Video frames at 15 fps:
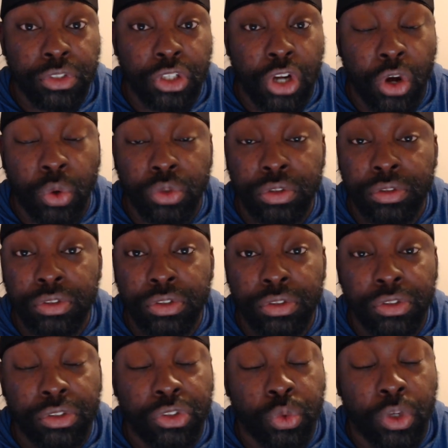know
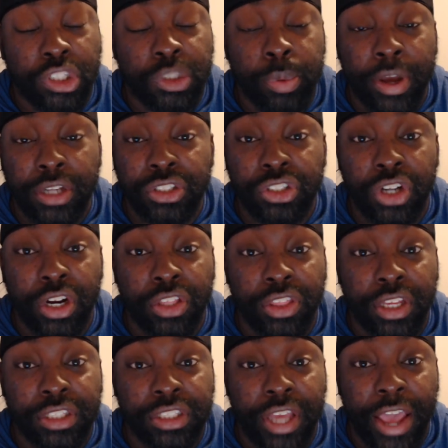you expect certain
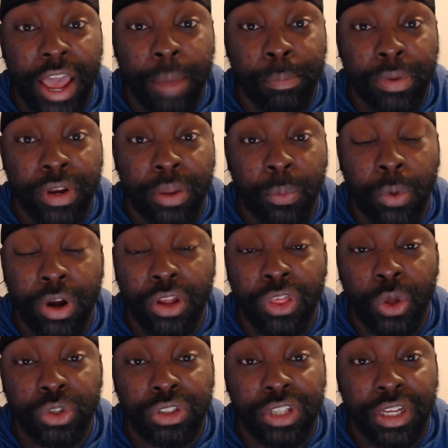things to happen, and one of
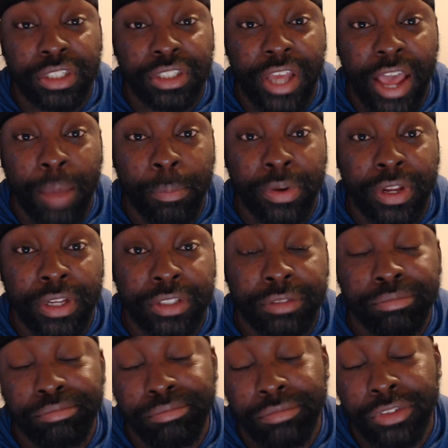those things to happen is
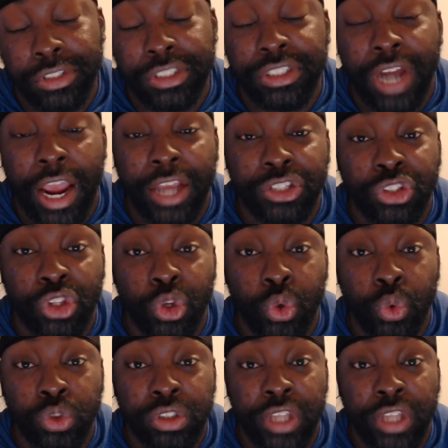the Giants lose.